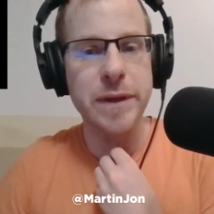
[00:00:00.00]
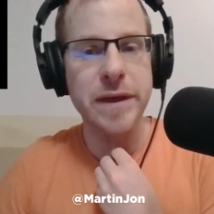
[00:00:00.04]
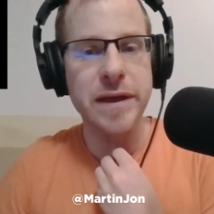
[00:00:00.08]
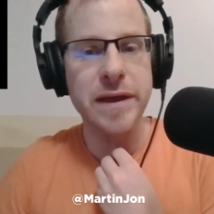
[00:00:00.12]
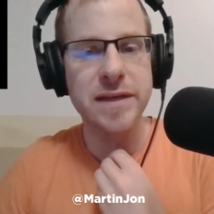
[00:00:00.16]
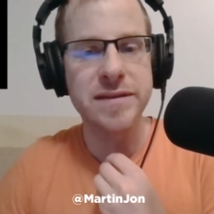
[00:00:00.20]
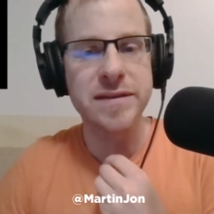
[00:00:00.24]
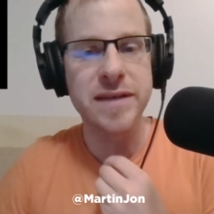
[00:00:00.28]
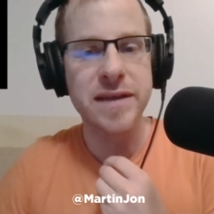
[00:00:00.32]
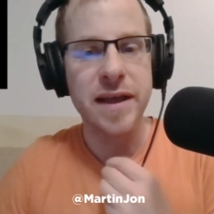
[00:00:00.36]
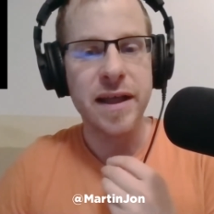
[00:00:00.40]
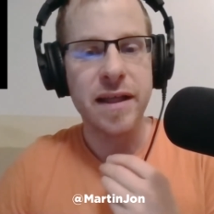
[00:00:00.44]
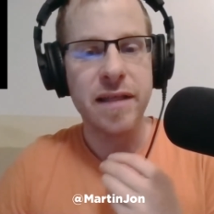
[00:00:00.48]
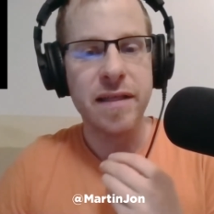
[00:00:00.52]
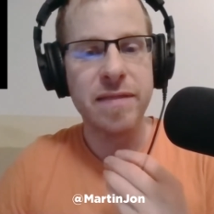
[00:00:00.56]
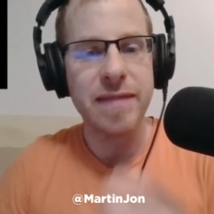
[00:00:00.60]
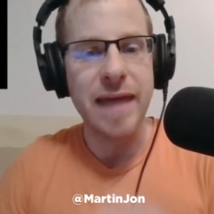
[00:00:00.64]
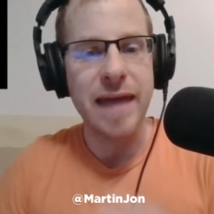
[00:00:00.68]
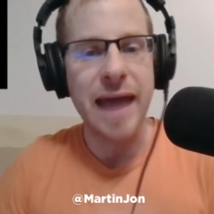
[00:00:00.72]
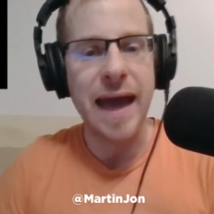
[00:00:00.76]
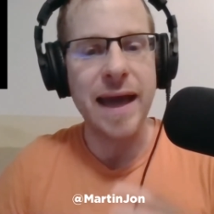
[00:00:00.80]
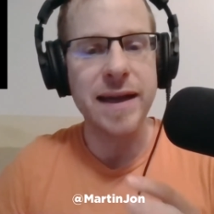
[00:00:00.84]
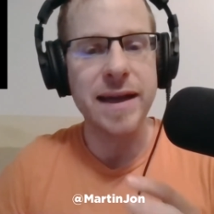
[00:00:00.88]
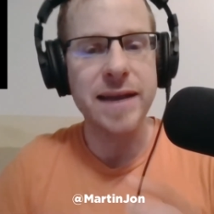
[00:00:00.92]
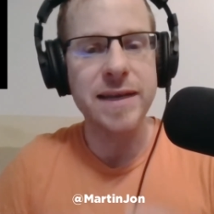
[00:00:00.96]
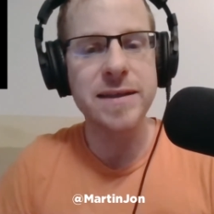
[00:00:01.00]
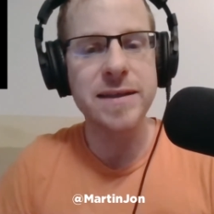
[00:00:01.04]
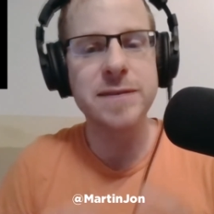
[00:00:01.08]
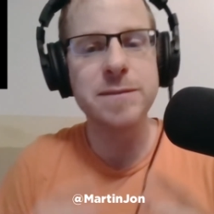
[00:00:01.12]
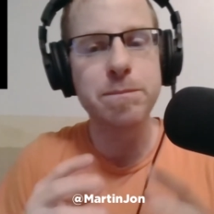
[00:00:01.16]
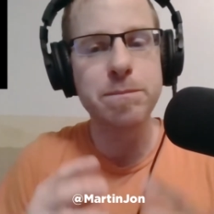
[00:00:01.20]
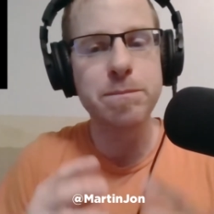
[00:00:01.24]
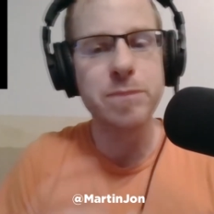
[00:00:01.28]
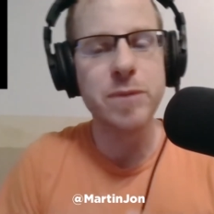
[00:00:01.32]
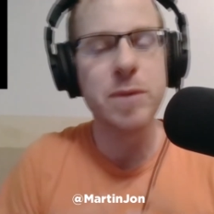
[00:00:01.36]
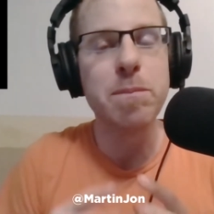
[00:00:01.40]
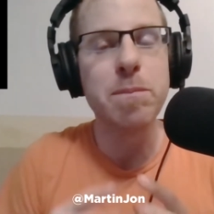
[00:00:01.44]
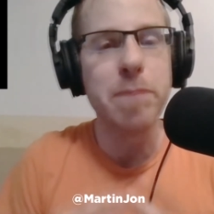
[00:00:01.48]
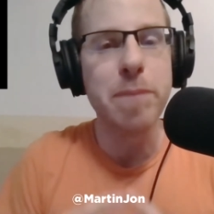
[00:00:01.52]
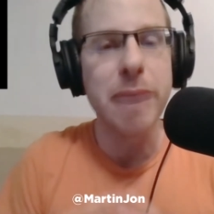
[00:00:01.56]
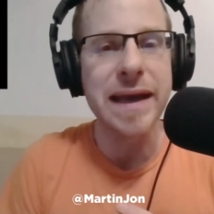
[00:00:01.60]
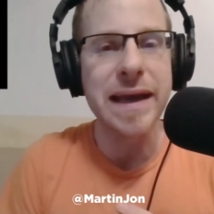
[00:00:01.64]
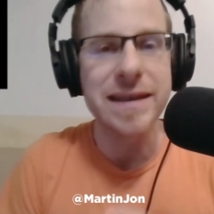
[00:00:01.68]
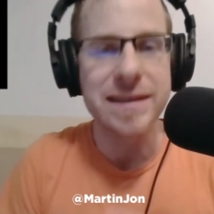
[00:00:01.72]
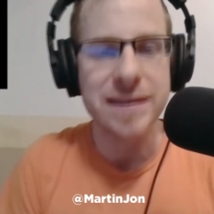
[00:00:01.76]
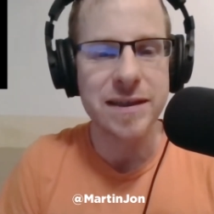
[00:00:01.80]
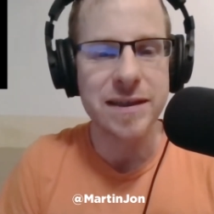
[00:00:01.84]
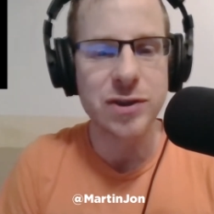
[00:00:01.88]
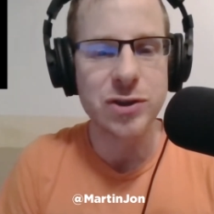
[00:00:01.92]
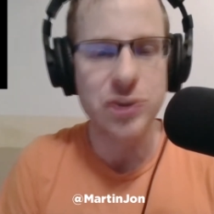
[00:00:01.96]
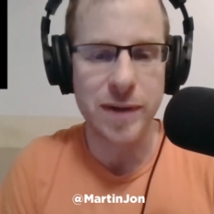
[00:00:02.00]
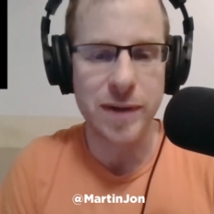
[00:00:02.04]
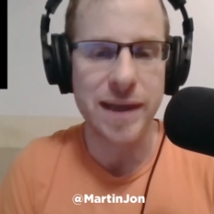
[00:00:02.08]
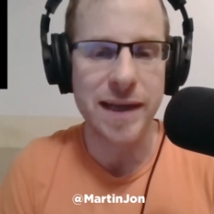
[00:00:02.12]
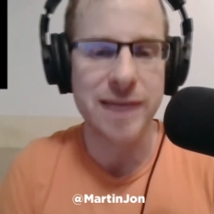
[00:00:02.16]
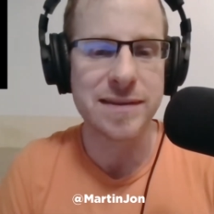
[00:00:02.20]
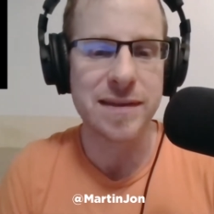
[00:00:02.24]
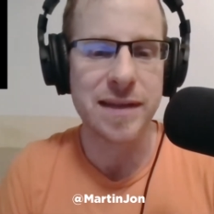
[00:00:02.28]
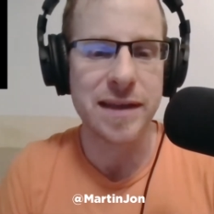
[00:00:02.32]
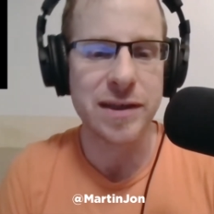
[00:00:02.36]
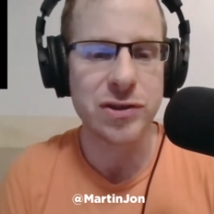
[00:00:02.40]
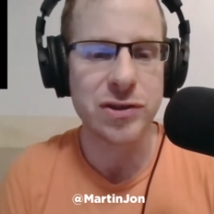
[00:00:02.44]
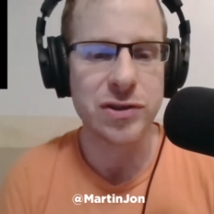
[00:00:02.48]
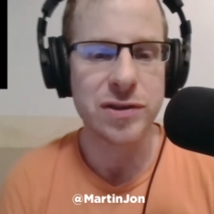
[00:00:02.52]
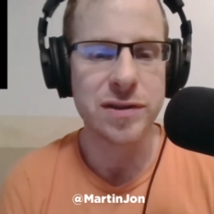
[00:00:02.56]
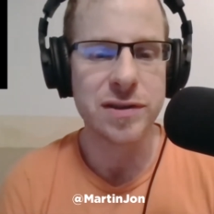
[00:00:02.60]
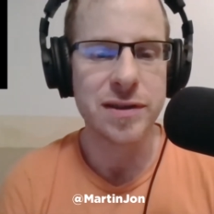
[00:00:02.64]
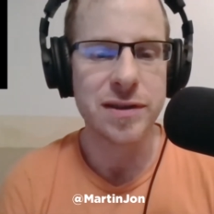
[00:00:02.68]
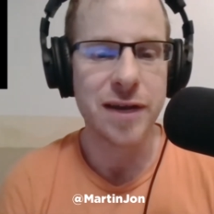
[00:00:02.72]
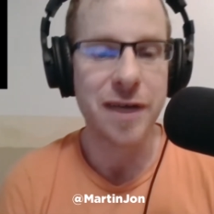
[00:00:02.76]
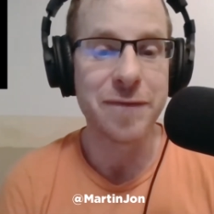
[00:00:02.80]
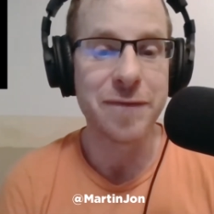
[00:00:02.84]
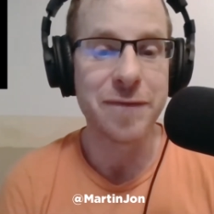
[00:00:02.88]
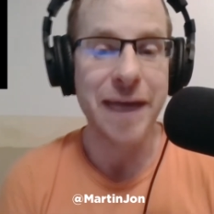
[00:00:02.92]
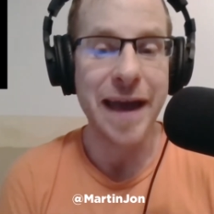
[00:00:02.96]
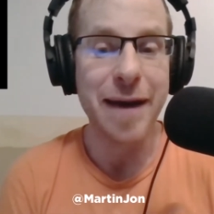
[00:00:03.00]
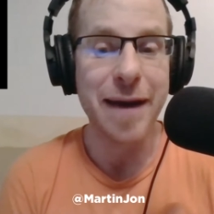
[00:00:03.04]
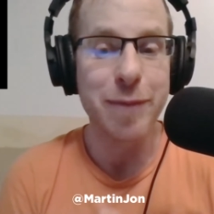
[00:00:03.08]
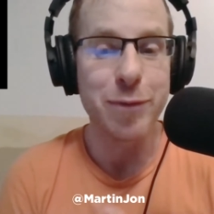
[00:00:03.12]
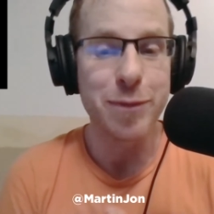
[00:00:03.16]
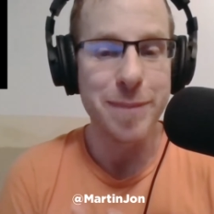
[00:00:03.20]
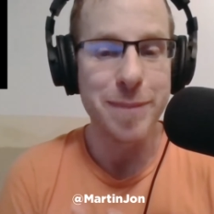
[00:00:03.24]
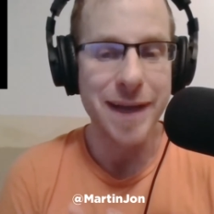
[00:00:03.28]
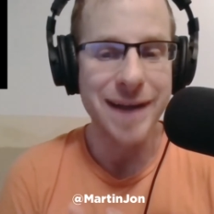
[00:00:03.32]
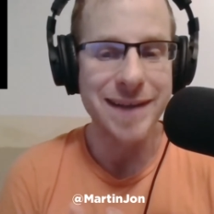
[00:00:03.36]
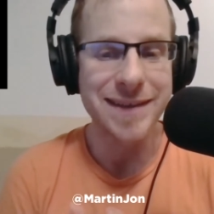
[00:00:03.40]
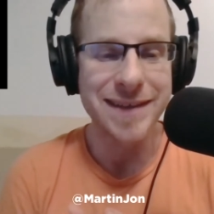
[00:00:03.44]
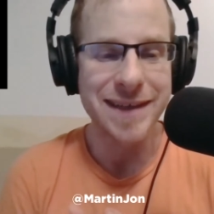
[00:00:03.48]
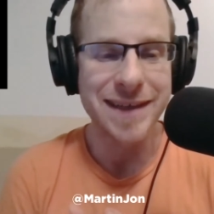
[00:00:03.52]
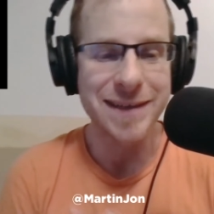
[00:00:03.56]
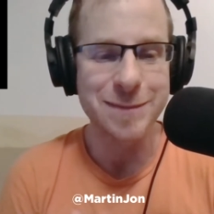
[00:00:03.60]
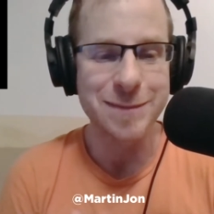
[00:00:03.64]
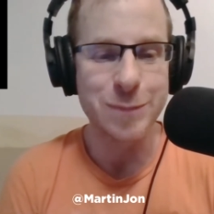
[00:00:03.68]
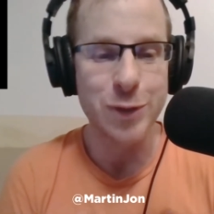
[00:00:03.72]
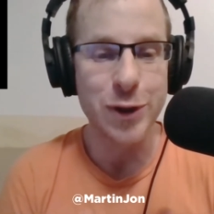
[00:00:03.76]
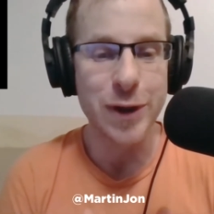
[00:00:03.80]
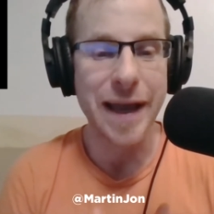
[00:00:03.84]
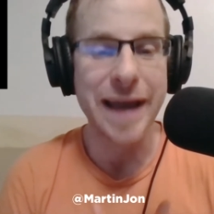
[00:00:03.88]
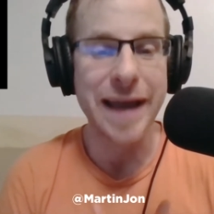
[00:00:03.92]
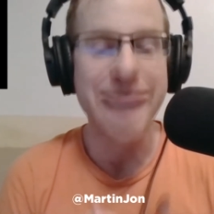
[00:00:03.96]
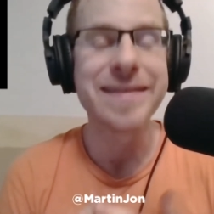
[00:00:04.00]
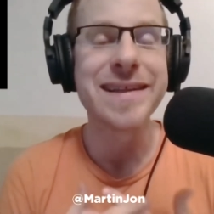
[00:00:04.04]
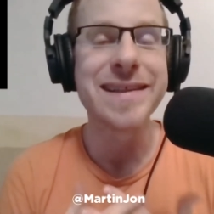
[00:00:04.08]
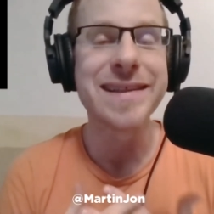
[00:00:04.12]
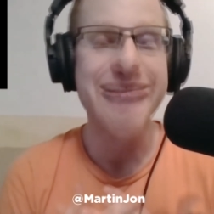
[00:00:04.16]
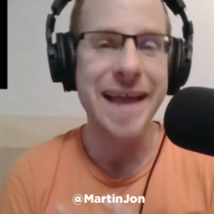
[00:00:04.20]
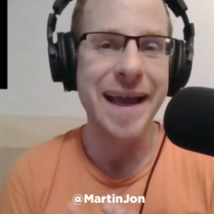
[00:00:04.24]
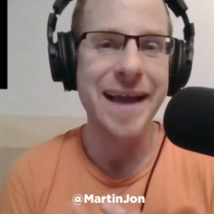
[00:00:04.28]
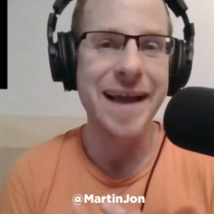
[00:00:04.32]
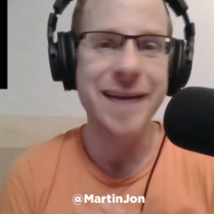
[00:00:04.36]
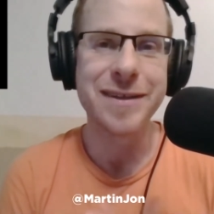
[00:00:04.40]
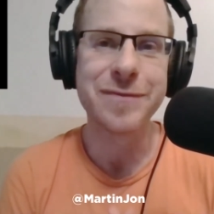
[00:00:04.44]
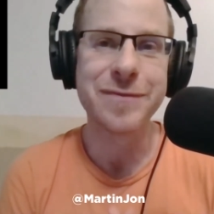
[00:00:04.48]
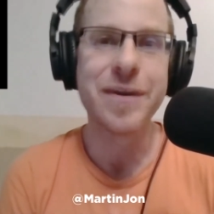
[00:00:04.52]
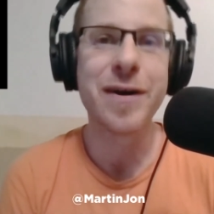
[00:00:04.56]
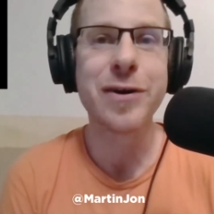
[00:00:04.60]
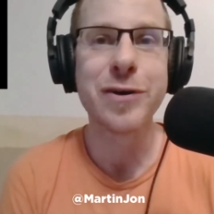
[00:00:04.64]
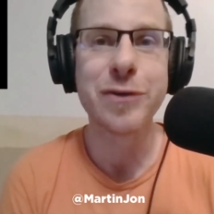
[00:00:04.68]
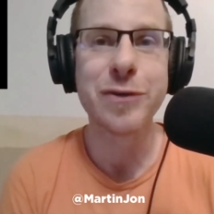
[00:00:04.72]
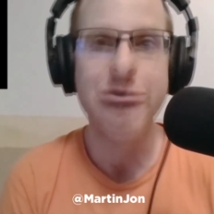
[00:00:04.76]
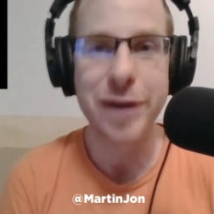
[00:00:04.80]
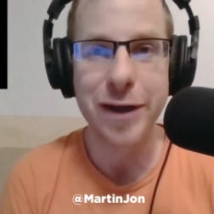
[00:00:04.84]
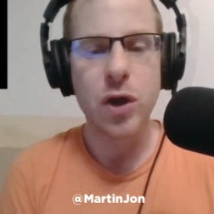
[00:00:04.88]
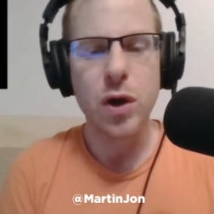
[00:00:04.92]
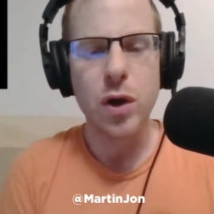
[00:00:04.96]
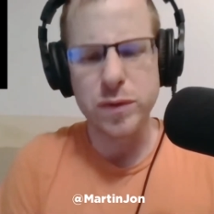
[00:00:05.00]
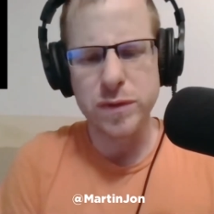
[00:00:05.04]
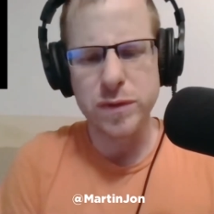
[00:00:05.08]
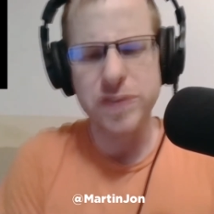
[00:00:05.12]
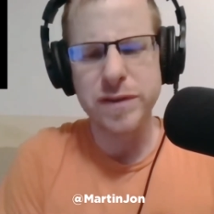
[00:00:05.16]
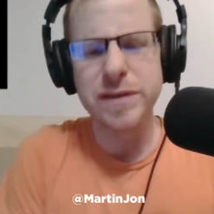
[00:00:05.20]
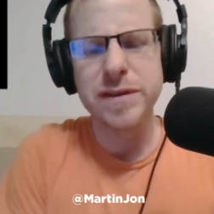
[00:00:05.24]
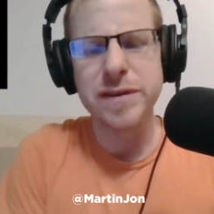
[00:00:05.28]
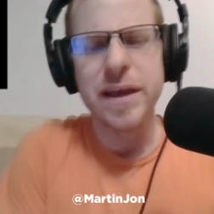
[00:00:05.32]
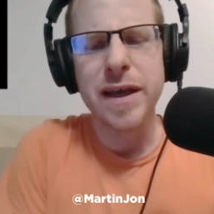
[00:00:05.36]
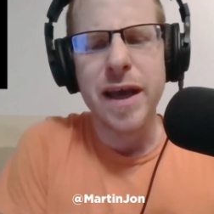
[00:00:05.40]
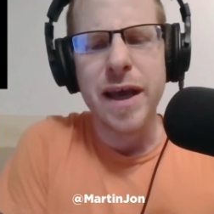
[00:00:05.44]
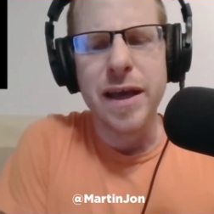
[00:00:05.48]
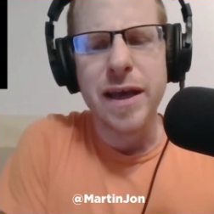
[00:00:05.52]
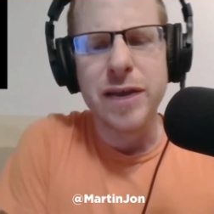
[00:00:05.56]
because that is the basic translation of Gabor Mate's book and the Land of Hungry Ghosts.